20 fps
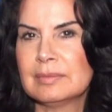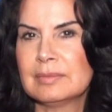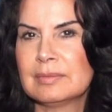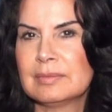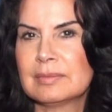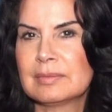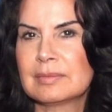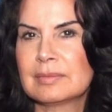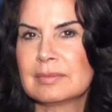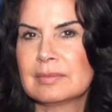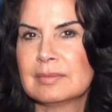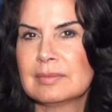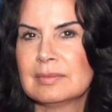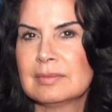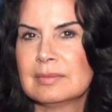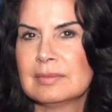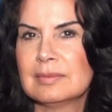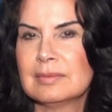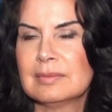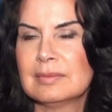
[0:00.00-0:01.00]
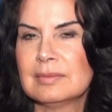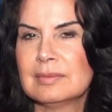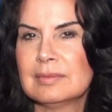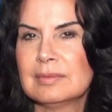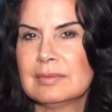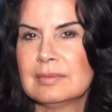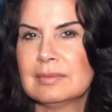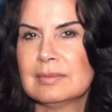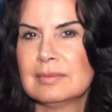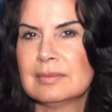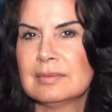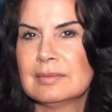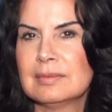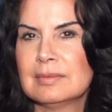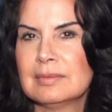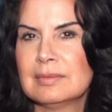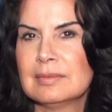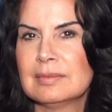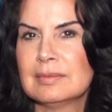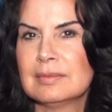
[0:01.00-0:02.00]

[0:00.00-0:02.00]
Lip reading: (silence)